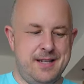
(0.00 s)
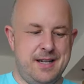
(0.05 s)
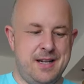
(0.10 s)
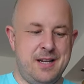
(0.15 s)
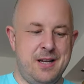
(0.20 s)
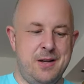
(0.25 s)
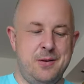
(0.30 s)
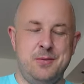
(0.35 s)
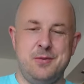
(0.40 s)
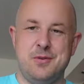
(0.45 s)
I
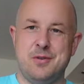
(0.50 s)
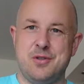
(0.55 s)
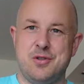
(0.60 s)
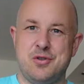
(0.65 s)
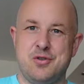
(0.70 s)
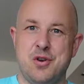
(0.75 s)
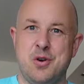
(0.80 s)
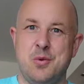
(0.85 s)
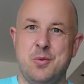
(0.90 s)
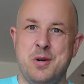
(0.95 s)
don't know,
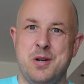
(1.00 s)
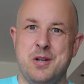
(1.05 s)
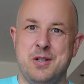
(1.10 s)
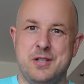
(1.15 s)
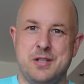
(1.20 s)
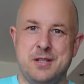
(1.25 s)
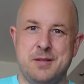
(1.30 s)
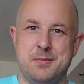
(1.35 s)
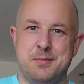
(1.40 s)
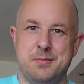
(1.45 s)
strong
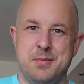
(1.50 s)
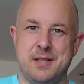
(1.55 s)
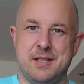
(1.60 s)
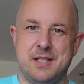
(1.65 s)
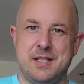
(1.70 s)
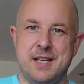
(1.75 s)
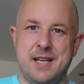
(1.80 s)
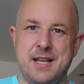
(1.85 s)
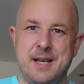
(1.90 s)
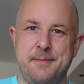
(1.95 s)
words,
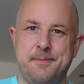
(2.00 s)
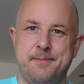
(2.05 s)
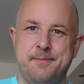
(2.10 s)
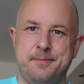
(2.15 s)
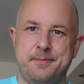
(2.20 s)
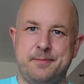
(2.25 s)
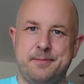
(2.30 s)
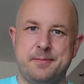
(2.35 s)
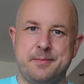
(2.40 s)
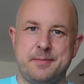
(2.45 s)
but
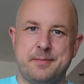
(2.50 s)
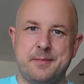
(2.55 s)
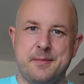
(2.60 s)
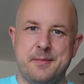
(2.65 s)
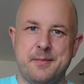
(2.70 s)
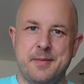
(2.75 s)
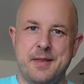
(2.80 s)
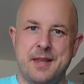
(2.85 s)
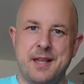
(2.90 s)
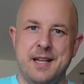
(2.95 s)

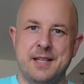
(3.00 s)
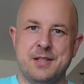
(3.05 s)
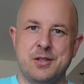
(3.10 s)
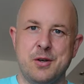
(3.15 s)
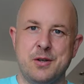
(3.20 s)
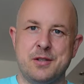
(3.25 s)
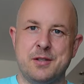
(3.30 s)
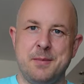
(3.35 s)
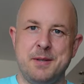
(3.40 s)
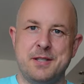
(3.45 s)
let's
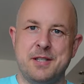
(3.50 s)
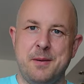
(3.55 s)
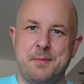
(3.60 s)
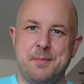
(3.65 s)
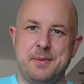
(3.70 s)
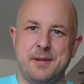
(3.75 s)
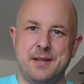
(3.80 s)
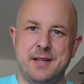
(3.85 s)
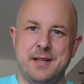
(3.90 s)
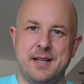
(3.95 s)
cook some of this
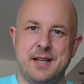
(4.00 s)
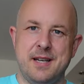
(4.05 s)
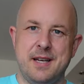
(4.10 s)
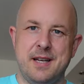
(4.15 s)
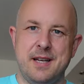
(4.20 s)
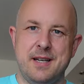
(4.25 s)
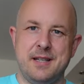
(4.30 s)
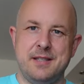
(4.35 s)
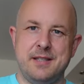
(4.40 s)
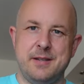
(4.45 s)
up
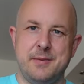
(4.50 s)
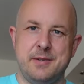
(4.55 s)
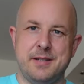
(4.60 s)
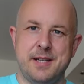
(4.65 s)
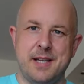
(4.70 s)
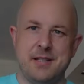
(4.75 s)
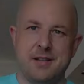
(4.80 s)
and see what it